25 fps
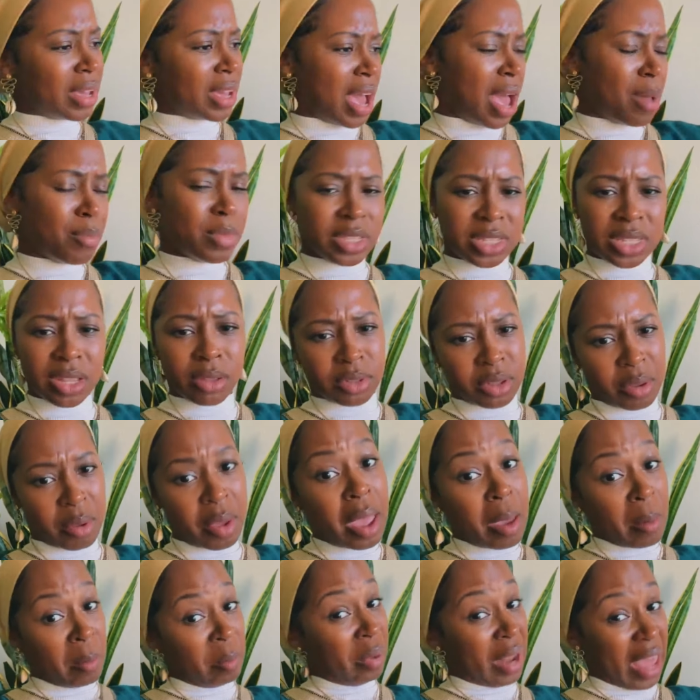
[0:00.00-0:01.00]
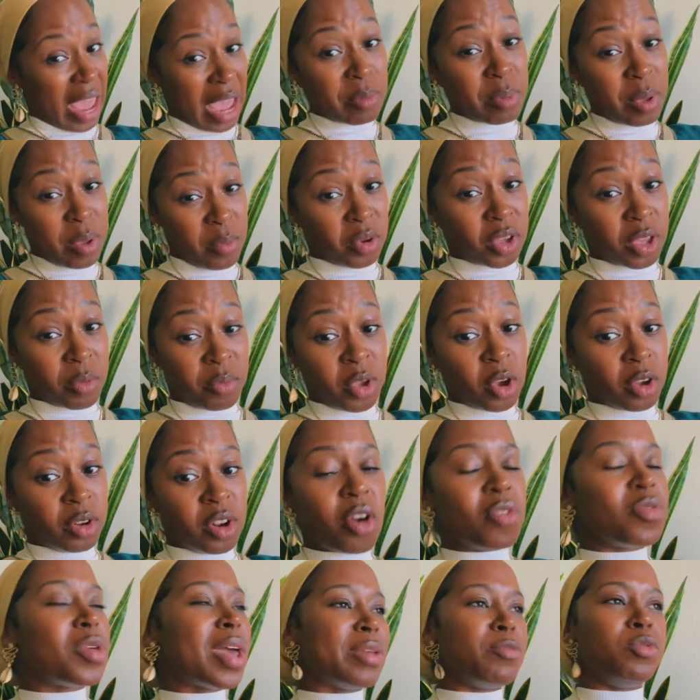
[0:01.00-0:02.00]
my comments telling black people can be on,
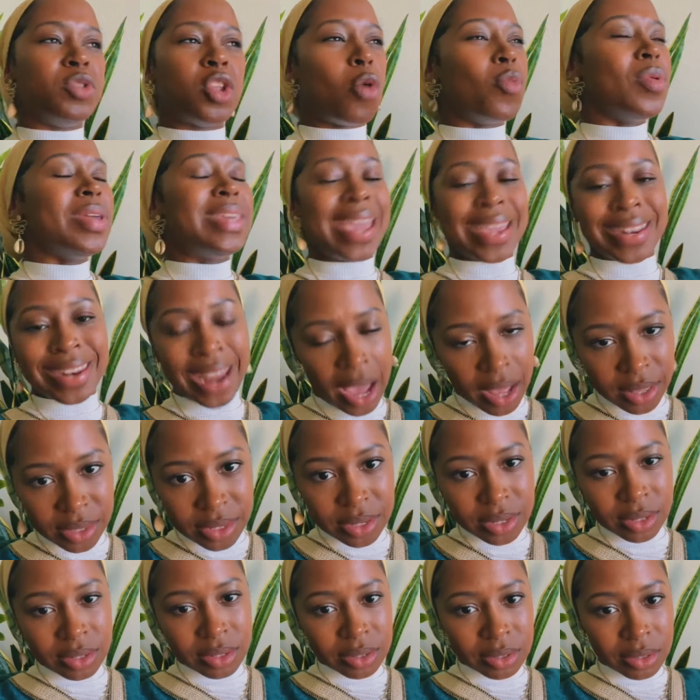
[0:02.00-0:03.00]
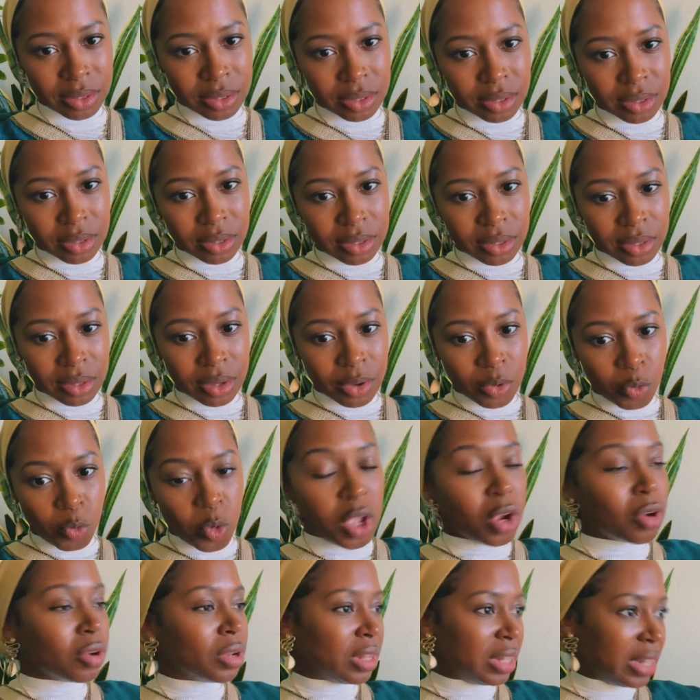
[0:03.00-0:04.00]
no, they no, we cannot.
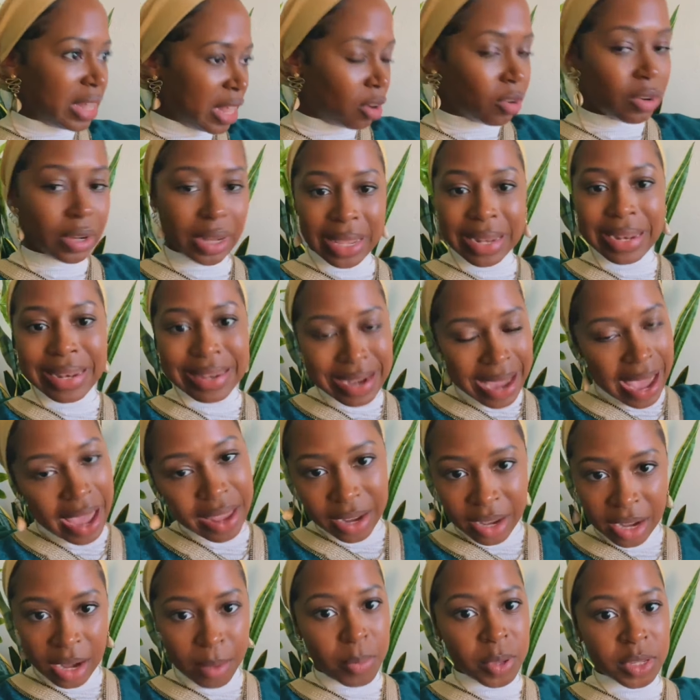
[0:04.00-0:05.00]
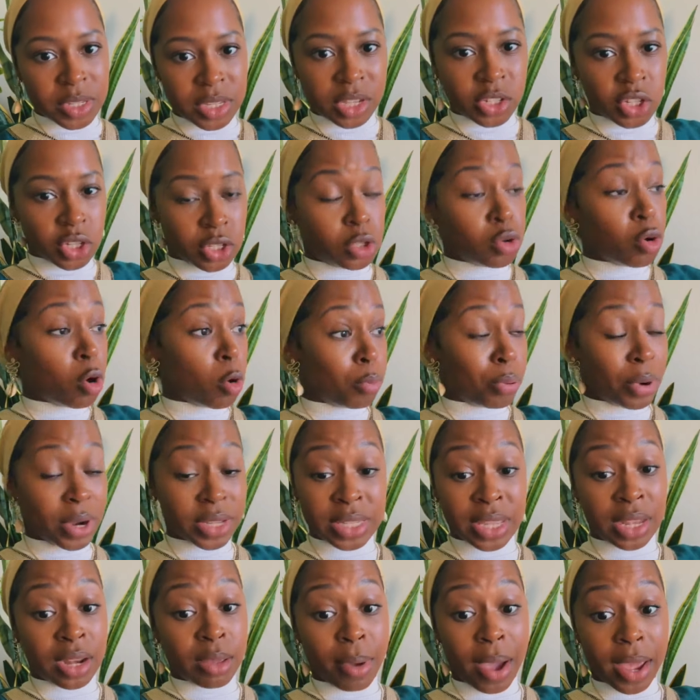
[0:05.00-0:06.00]
We are literally not in a position to
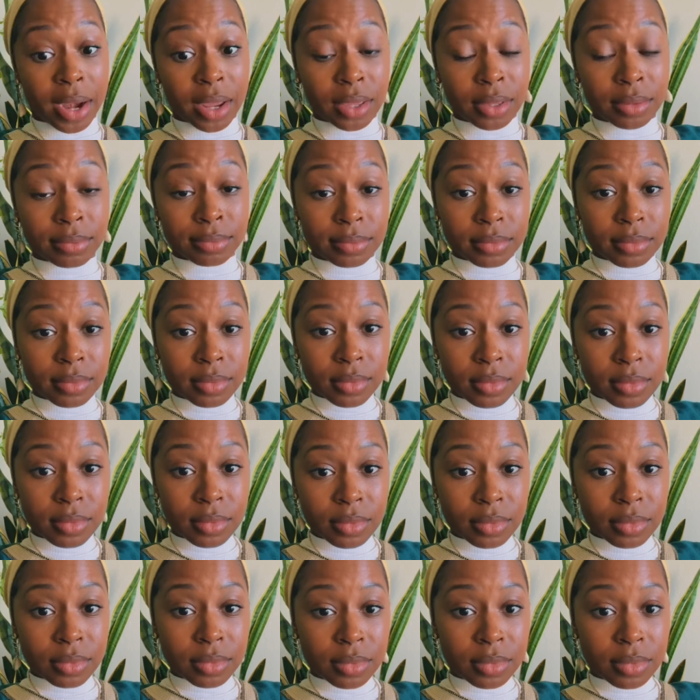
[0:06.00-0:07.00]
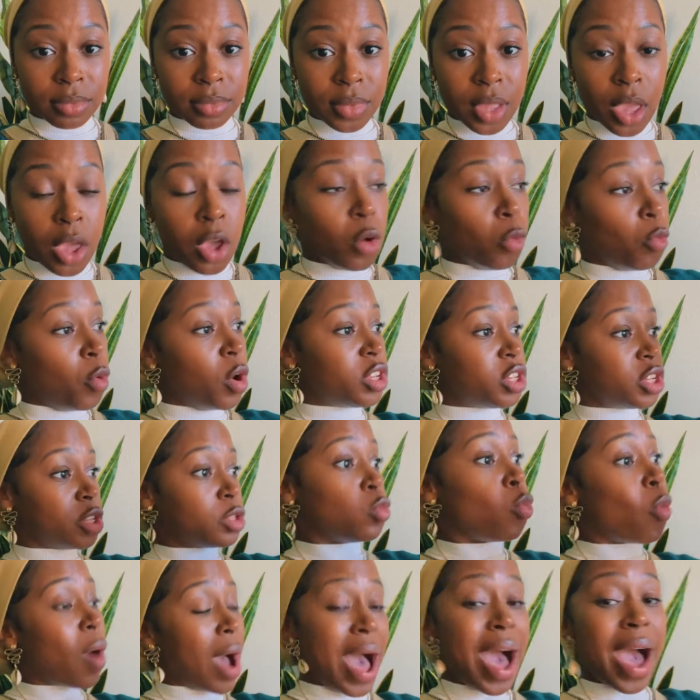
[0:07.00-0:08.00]
oppress anybody. Which
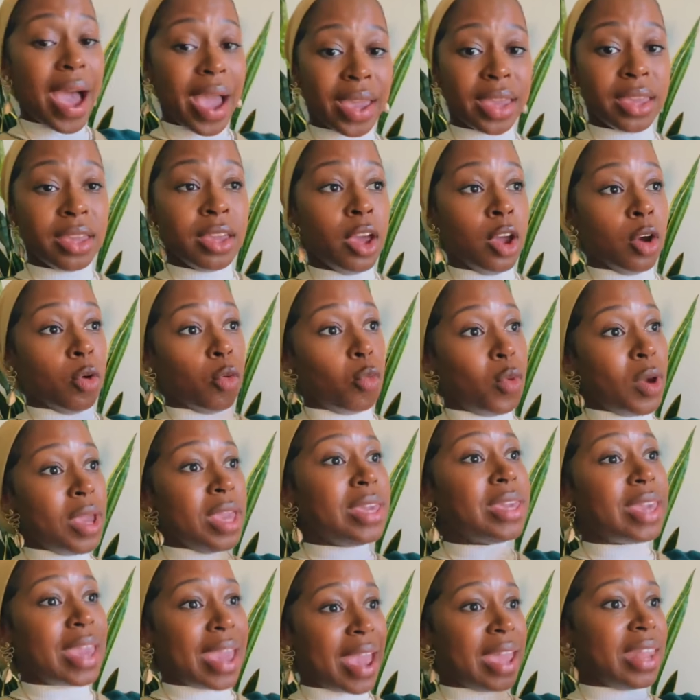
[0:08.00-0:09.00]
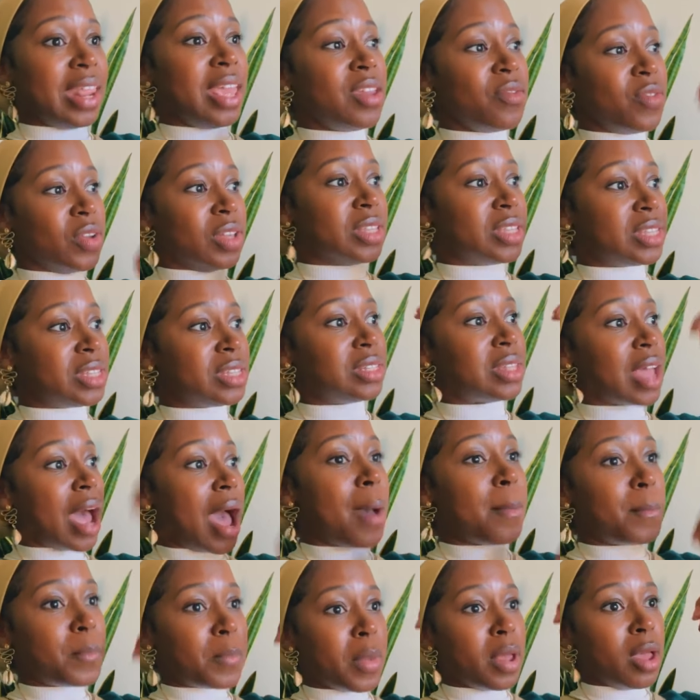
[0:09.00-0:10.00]
is why we can't even
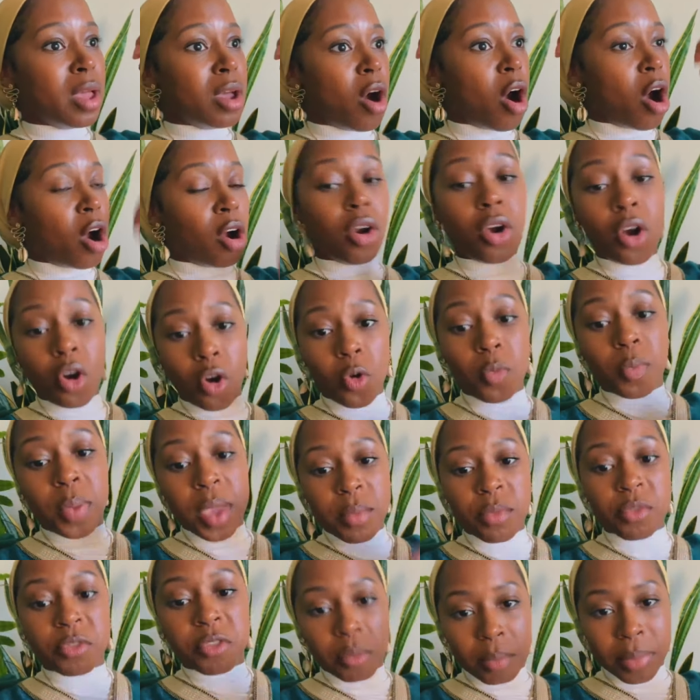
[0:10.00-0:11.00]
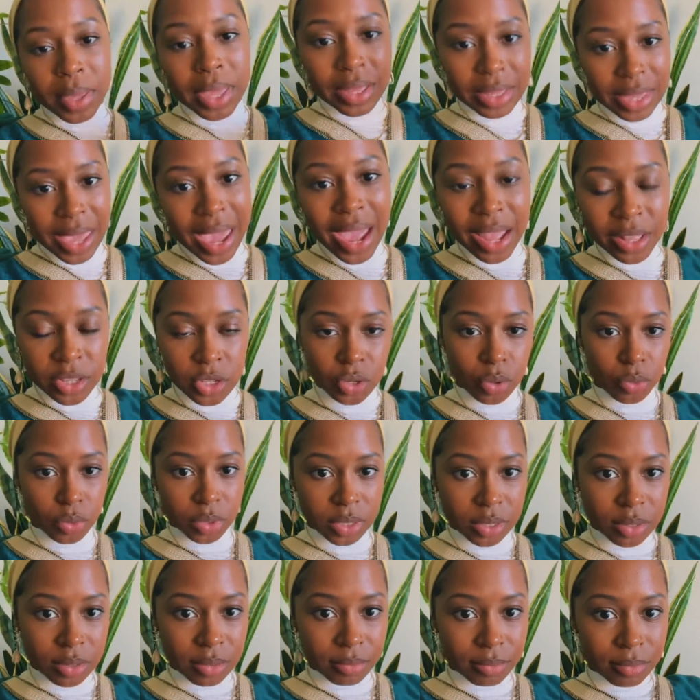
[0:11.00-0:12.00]
stop our own people from being
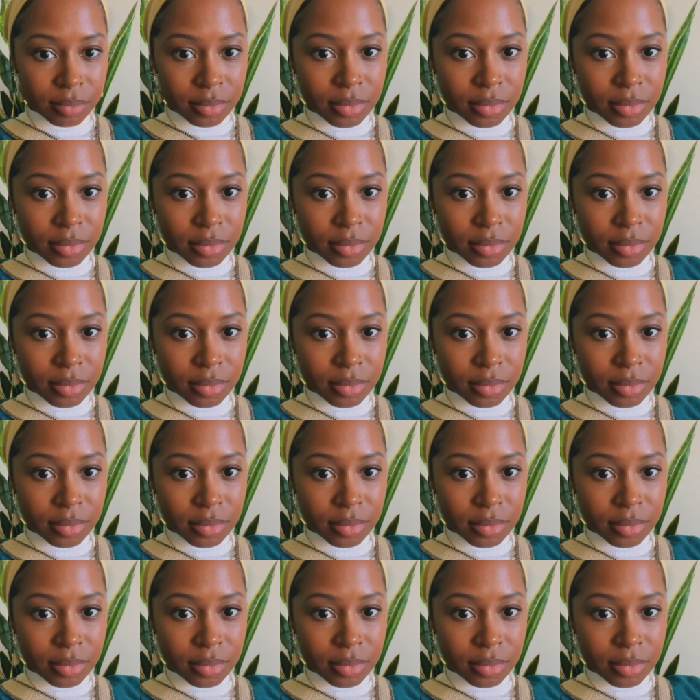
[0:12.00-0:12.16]
canceled.